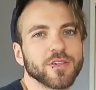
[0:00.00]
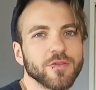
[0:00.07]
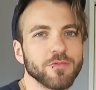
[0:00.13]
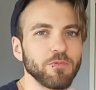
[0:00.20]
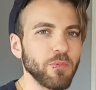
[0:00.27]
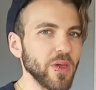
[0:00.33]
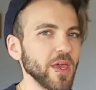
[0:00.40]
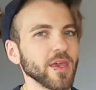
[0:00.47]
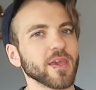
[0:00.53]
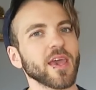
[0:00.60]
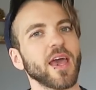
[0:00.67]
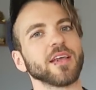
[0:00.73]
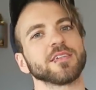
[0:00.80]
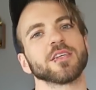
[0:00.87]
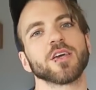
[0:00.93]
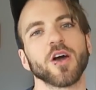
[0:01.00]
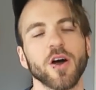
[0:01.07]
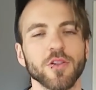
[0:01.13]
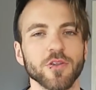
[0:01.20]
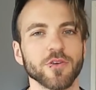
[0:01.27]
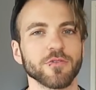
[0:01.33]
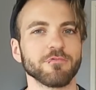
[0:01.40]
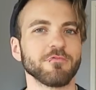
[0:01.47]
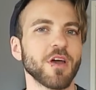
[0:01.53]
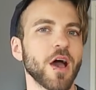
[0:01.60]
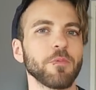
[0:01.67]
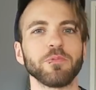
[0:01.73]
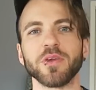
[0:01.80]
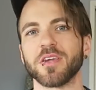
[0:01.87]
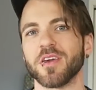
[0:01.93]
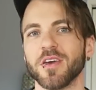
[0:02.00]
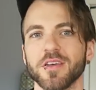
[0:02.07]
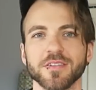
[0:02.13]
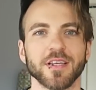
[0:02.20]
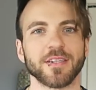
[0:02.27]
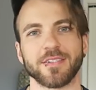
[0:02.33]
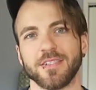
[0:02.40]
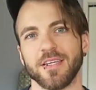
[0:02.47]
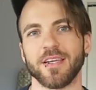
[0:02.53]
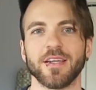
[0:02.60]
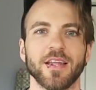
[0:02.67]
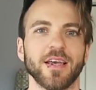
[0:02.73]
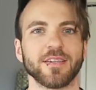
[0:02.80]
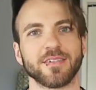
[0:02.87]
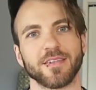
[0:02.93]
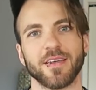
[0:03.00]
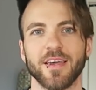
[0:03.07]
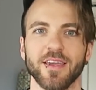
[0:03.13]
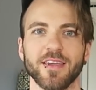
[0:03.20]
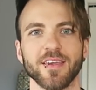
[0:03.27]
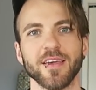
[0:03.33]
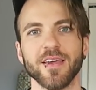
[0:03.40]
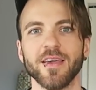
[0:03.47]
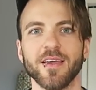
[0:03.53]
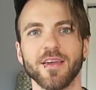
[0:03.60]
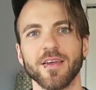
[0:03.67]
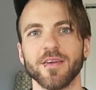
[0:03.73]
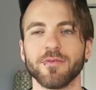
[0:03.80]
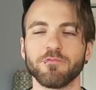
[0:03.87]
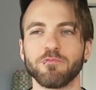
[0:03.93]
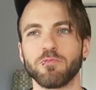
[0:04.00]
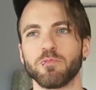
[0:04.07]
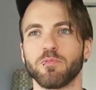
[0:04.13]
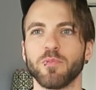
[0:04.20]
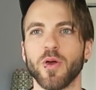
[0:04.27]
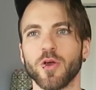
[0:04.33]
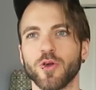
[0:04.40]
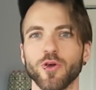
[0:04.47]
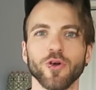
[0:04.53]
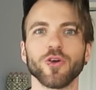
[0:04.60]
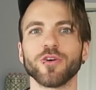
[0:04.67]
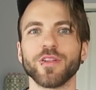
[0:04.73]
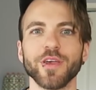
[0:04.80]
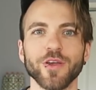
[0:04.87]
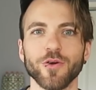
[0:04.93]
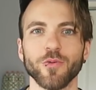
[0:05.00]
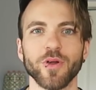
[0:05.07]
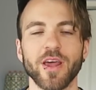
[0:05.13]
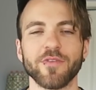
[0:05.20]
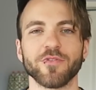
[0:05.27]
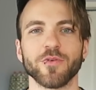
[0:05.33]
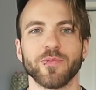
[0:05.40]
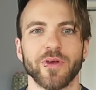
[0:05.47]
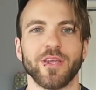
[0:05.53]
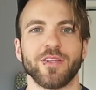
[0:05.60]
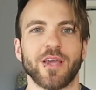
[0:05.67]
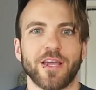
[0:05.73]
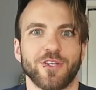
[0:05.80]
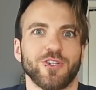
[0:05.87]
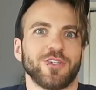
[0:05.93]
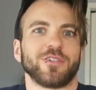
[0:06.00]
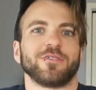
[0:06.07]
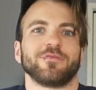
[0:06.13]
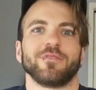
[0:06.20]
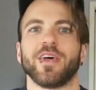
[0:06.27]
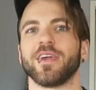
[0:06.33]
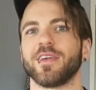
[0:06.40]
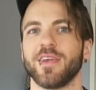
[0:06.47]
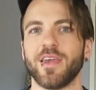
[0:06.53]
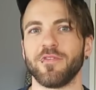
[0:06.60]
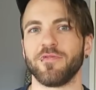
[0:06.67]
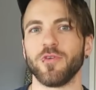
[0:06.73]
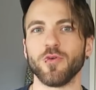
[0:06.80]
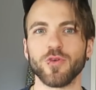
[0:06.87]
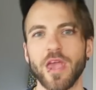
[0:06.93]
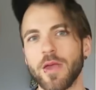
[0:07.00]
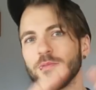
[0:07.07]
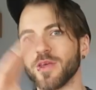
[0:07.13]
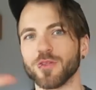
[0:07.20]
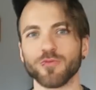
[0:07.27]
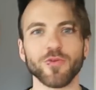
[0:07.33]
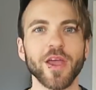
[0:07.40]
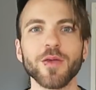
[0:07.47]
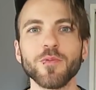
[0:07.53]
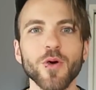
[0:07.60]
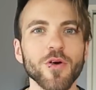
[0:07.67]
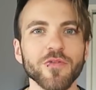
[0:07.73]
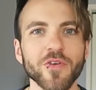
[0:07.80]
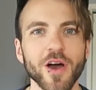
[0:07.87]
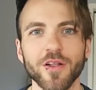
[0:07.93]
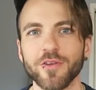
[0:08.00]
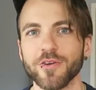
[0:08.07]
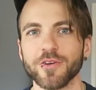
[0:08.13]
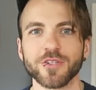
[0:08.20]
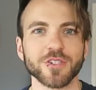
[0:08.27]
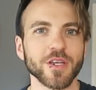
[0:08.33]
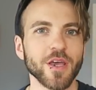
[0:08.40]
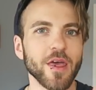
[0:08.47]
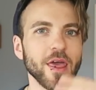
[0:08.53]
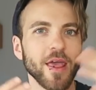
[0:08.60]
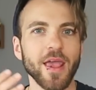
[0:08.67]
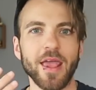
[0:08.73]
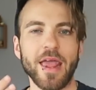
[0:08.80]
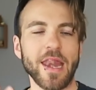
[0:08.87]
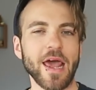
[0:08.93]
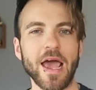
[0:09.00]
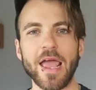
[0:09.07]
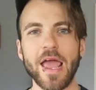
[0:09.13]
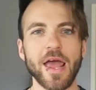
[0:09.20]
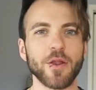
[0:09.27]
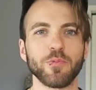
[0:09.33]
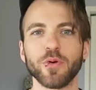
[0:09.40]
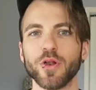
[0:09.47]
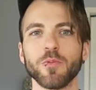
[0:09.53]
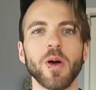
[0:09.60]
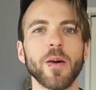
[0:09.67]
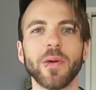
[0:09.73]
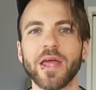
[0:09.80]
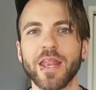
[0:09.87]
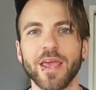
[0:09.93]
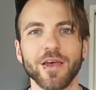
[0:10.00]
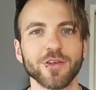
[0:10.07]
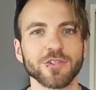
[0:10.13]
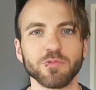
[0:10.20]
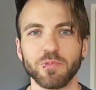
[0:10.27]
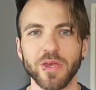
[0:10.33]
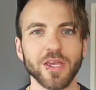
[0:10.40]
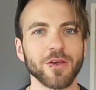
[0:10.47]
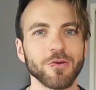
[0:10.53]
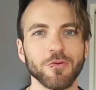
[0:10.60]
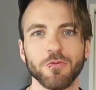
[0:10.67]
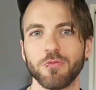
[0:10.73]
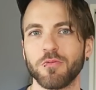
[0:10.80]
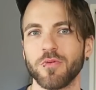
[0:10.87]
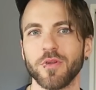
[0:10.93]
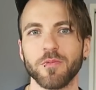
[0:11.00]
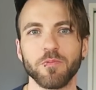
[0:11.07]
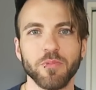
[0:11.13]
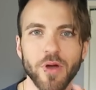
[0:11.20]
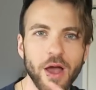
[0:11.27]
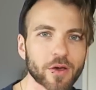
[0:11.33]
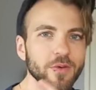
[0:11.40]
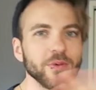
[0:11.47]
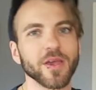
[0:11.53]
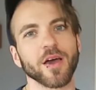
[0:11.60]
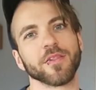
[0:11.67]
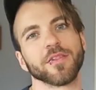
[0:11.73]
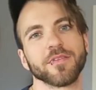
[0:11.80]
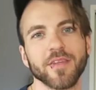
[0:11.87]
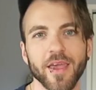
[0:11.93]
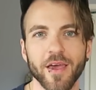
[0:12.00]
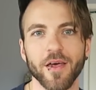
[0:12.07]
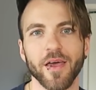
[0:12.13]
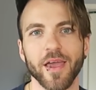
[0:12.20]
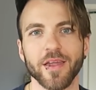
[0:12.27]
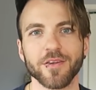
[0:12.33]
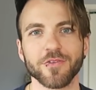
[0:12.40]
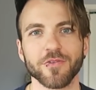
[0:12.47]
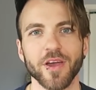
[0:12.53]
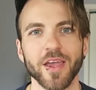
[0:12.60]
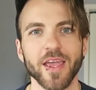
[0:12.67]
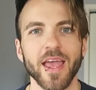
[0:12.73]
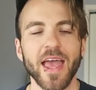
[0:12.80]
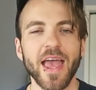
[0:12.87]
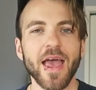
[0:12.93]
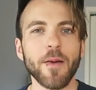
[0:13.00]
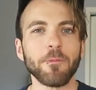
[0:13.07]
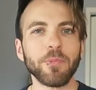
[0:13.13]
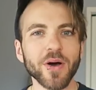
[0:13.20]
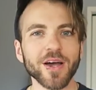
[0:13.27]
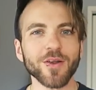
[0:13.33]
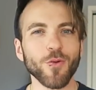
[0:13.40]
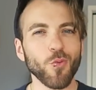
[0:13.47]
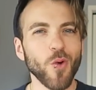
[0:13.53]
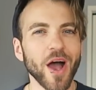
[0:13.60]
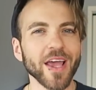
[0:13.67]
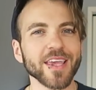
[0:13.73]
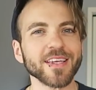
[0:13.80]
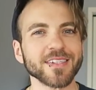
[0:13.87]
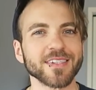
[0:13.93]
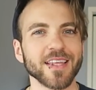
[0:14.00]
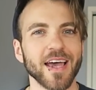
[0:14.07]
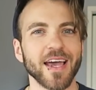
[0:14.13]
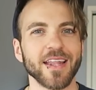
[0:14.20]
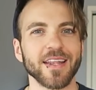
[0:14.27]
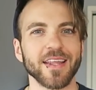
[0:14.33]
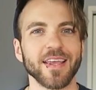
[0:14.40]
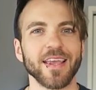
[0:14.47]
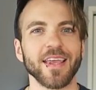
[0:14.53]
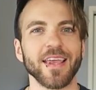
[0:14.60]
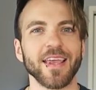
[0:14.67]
to pink as a color, not because I see it as like girly or whatever, but I just like, if you gave me the rainbow of colors and I had to put them on my nails, pink would probably be on the tail end, right? But why is that?